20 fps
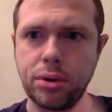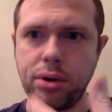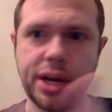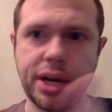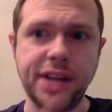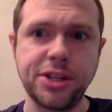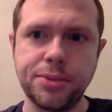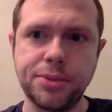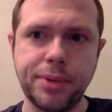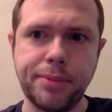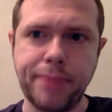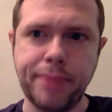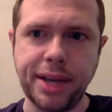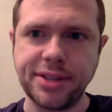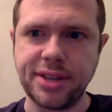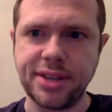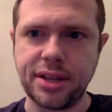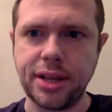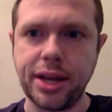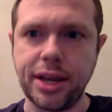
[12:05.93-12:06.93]
henchmen,
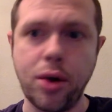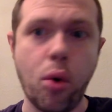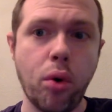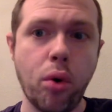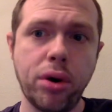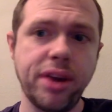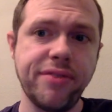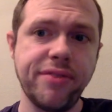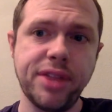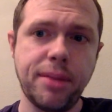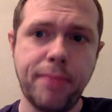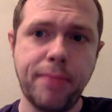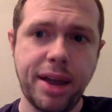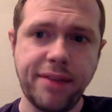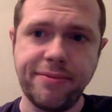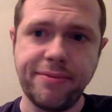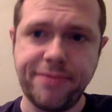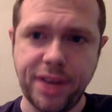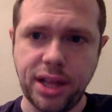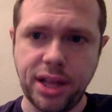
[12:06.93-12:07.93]
basically, or even the
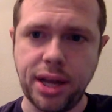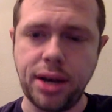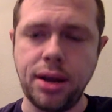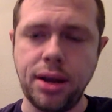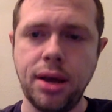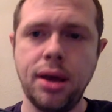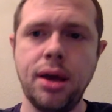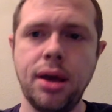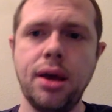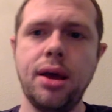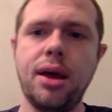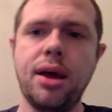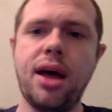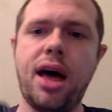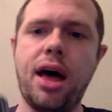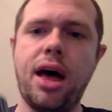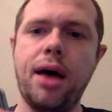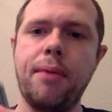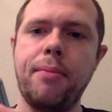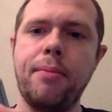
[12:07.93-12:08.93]
main villain.
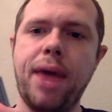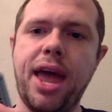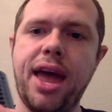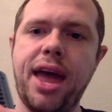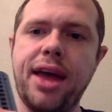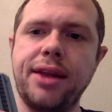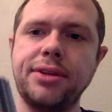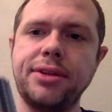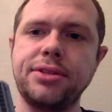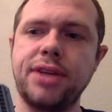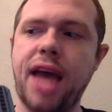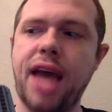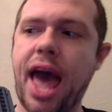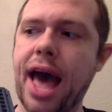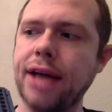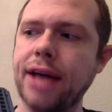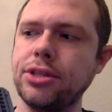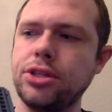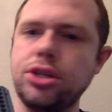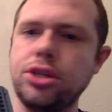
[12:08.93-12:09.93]
And
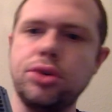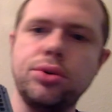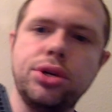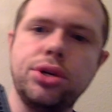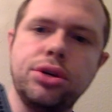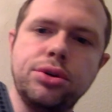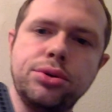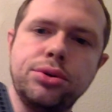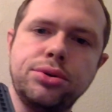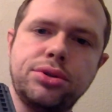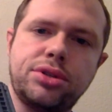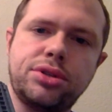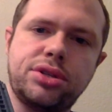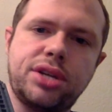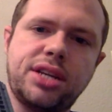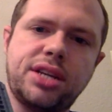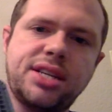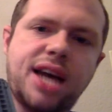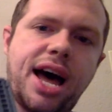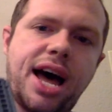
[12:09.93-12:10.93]
as you use
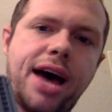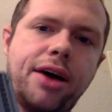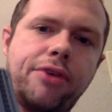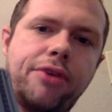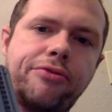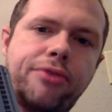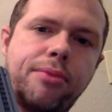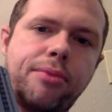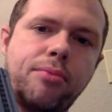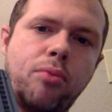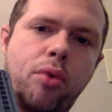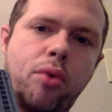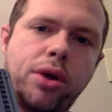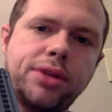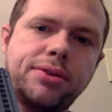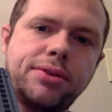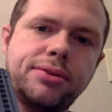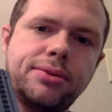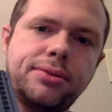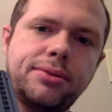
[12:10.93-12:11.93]
a tile from
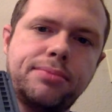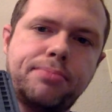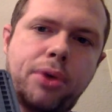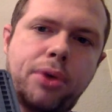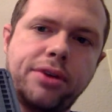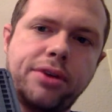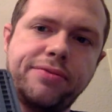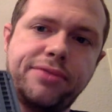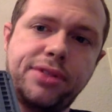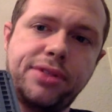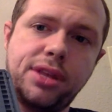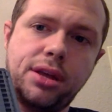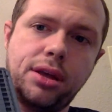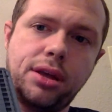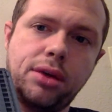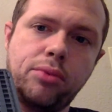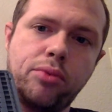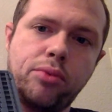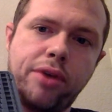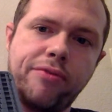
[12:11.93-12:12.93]
one part of
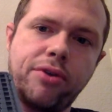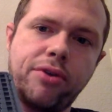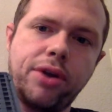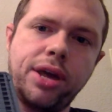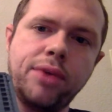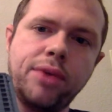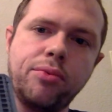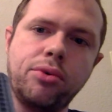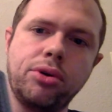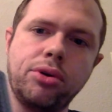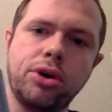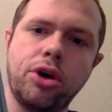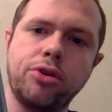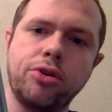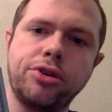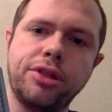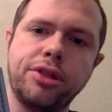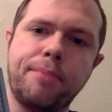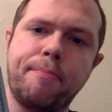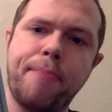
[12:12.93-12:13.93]
the river, it will go
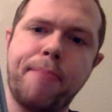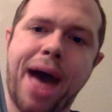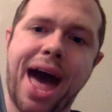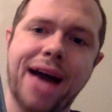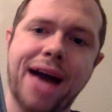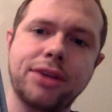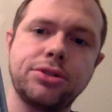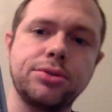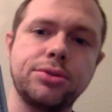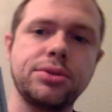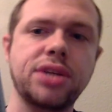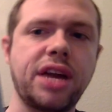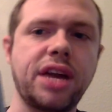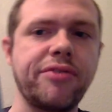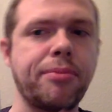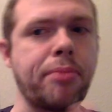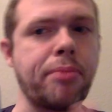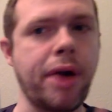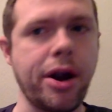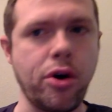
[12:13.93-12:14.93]
to the back. So it's kind
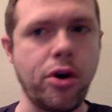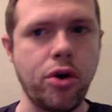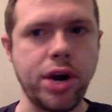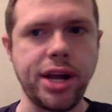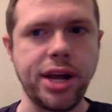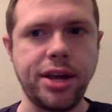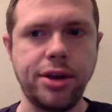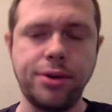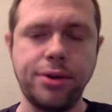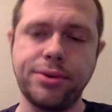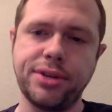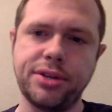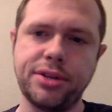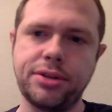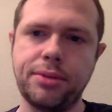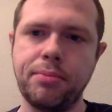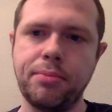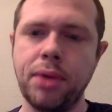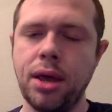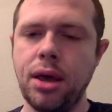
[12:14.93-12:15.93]
of a priority queue
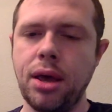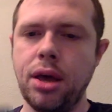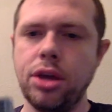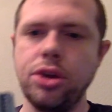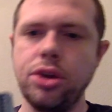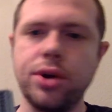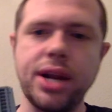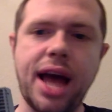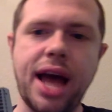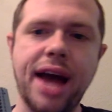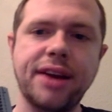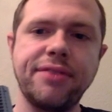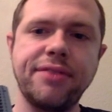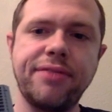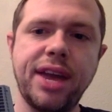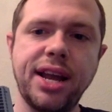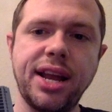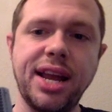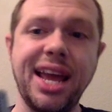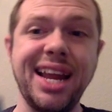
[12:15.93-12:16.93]
system. You can
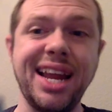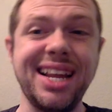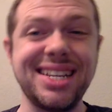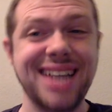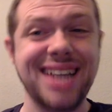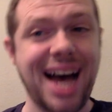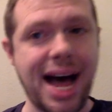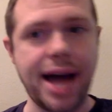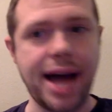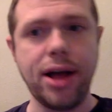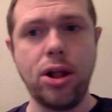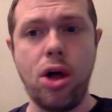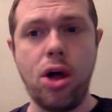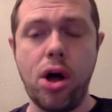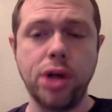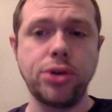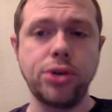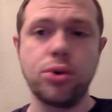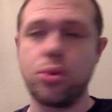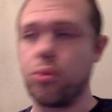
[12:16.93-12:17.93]
activate any tile
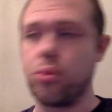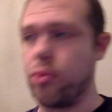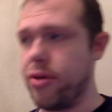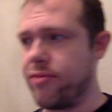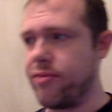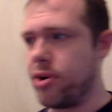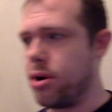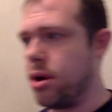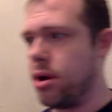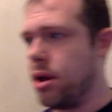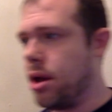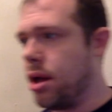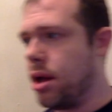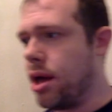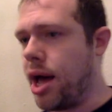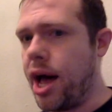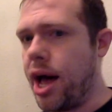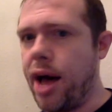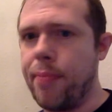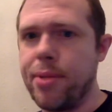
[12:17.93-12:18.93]
on your river,
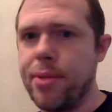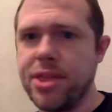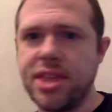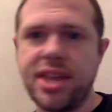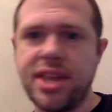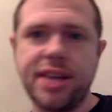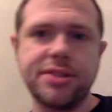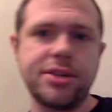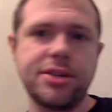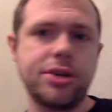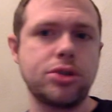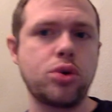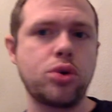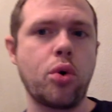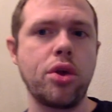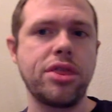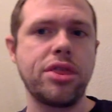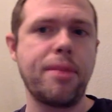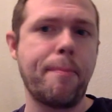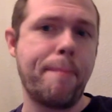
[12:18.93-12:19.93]
but the things that are
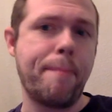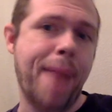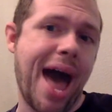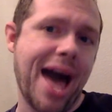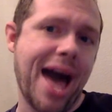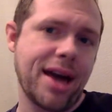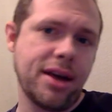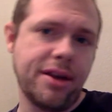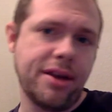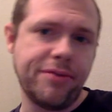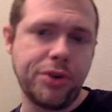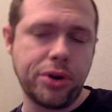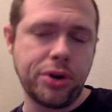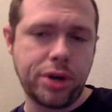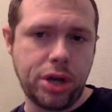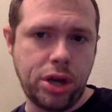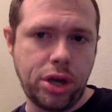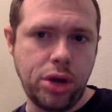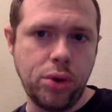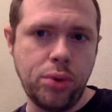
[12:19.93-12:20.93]
towards the back of your
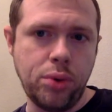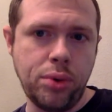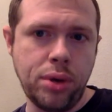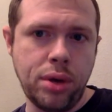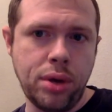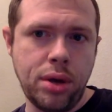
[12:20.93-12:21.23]
queue